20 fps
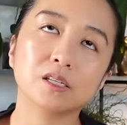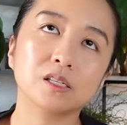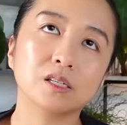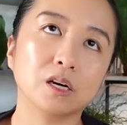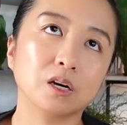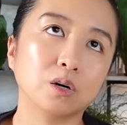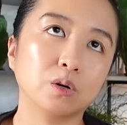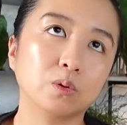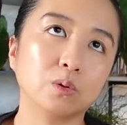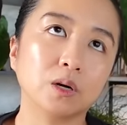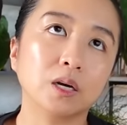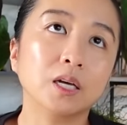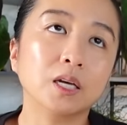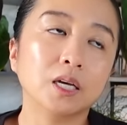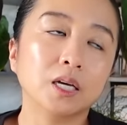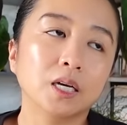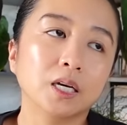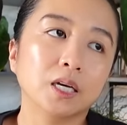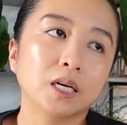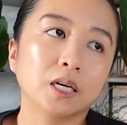So
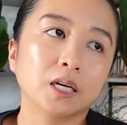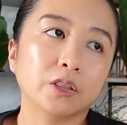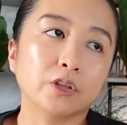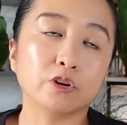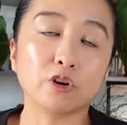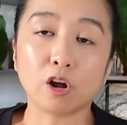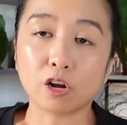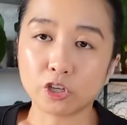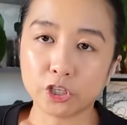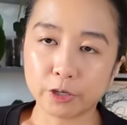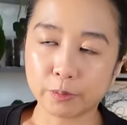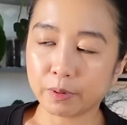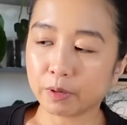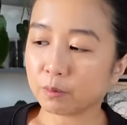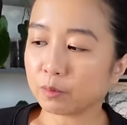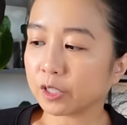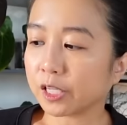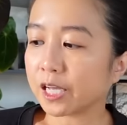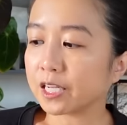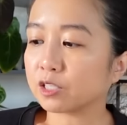they're not
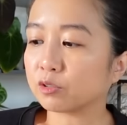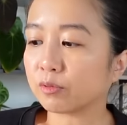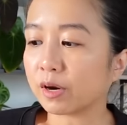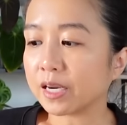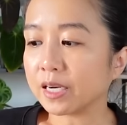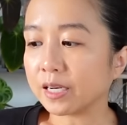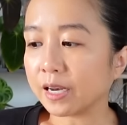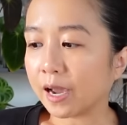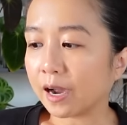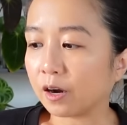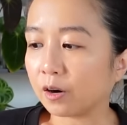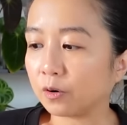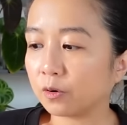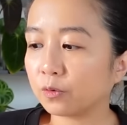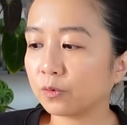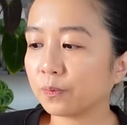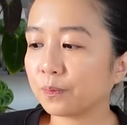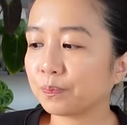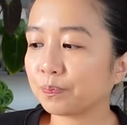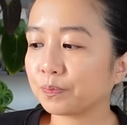shipping plants right
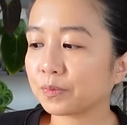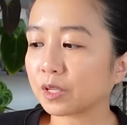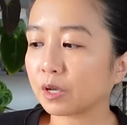now,